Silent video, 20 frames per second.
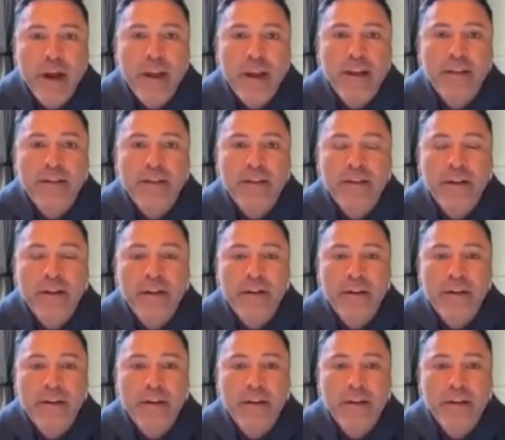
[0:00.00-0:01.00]
Ryan
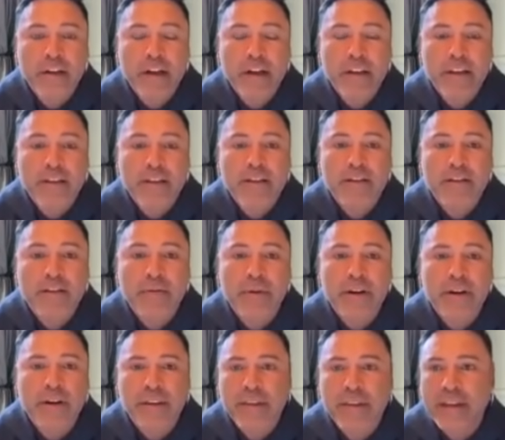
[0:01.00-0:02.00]
uh, early on in his
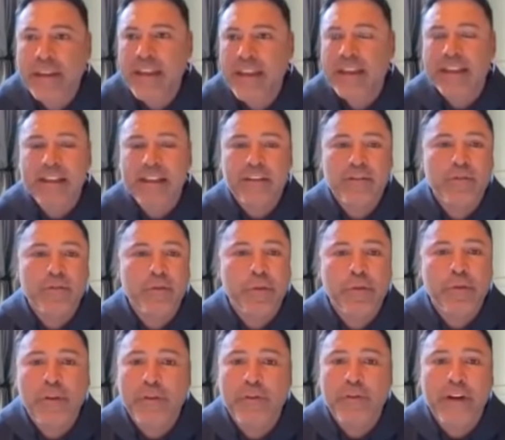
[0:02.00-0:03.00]
career, I think he had like two,
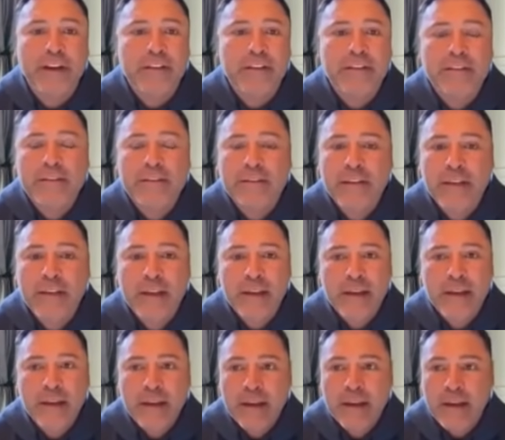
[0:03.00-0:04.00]
three fights.
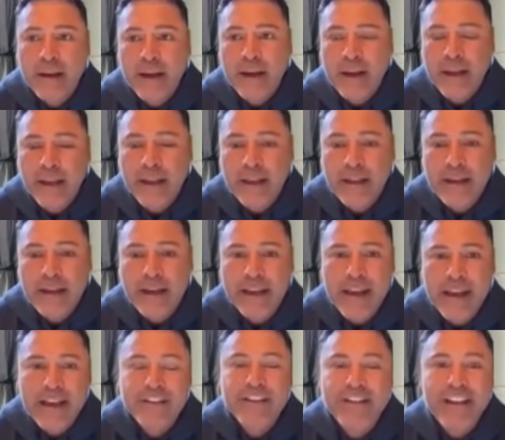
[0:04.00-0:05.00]
I, I
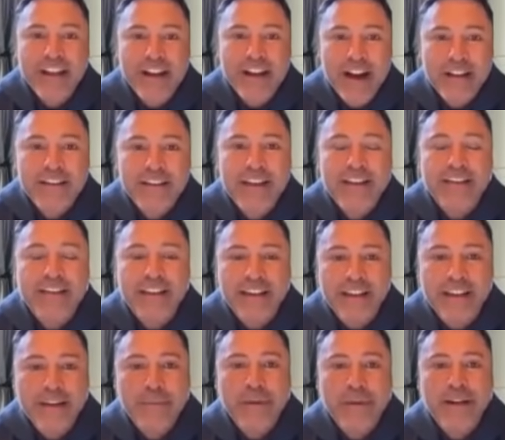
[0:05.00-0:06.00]
actually contacted
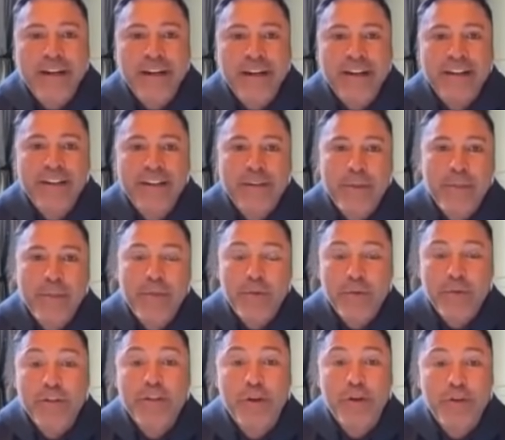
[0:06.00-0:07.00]
him uh,
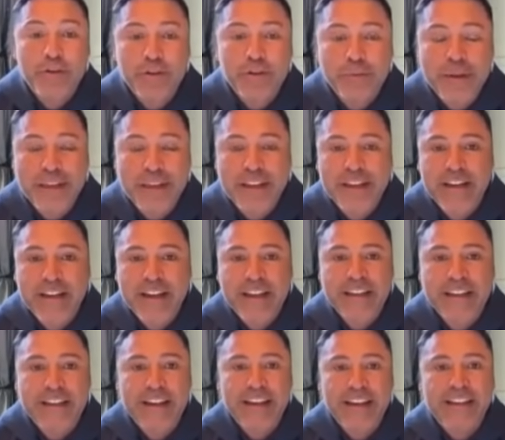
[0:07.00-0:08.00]
through social media.
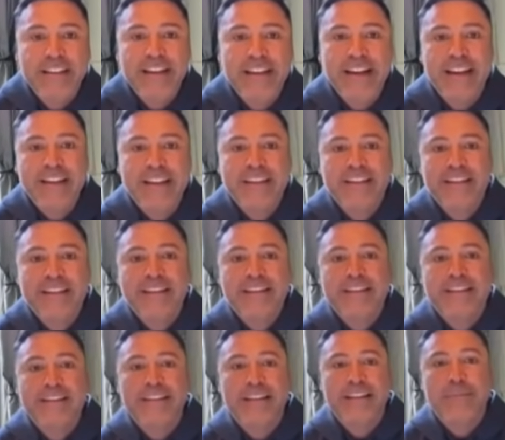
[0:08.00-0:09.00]
I, I, I
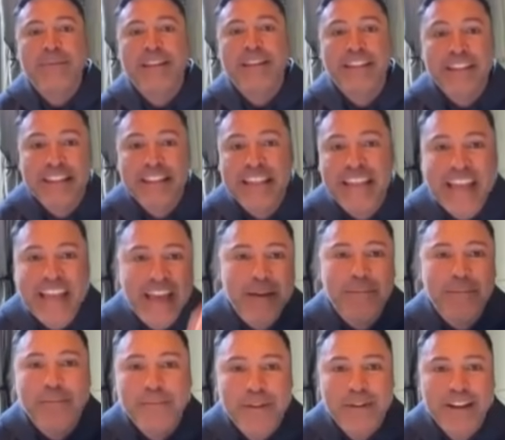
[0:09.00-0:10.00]
slipped in a D
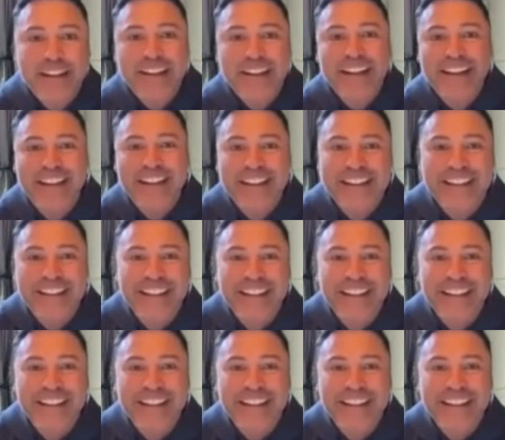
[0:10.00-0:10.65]
M on, on his,